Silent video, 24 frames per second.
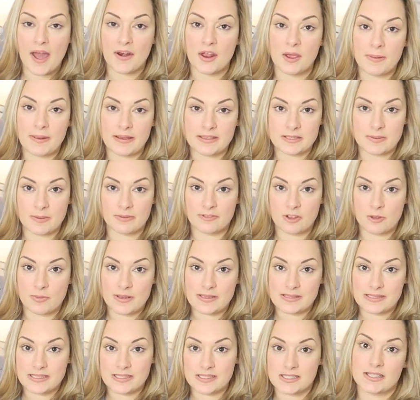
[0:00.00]
and I picked up a few
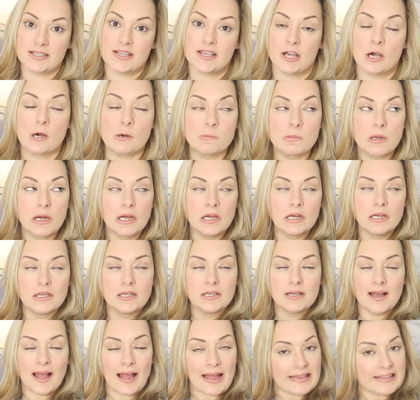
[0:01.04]
bits in Dunelm.
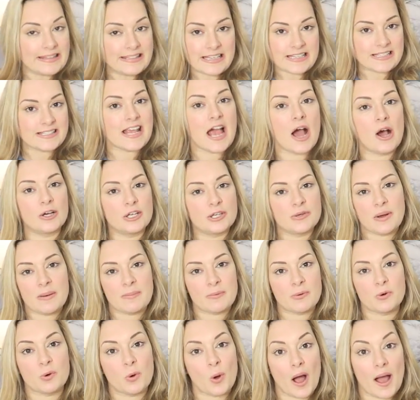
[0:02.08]
It did tell you I
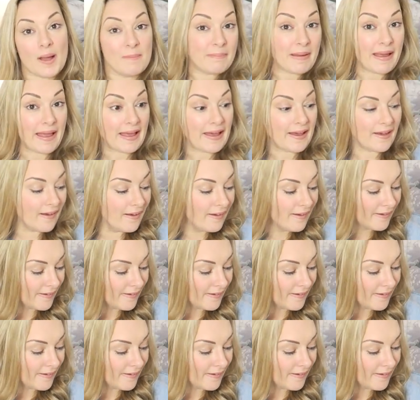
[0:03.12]
bought quite a bit.